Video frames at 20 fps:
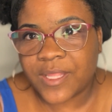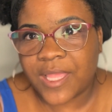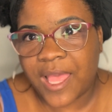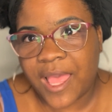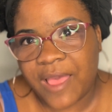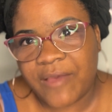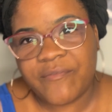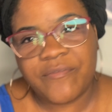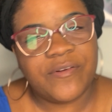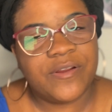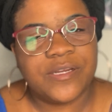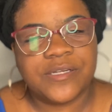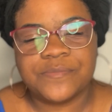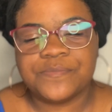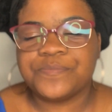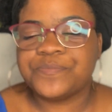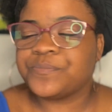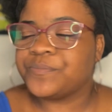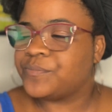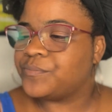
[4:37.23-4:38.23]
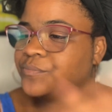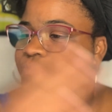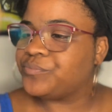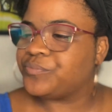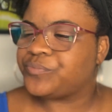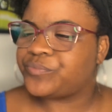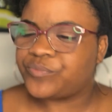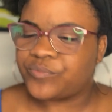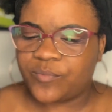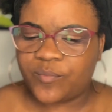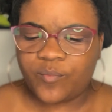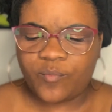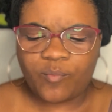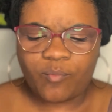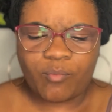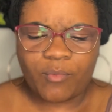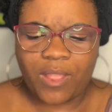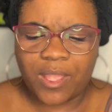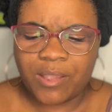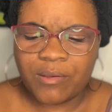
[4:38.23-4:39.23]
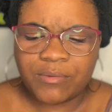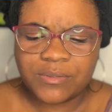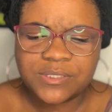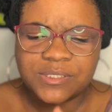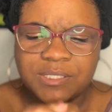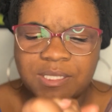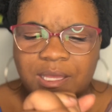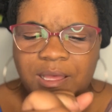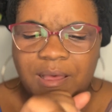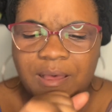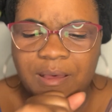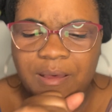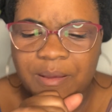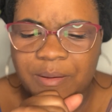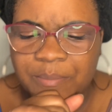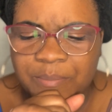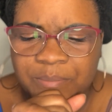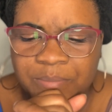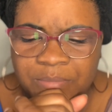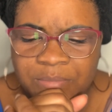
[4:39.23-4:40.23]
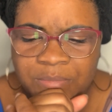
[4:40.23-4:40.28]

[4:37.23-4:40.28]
Ever. It was I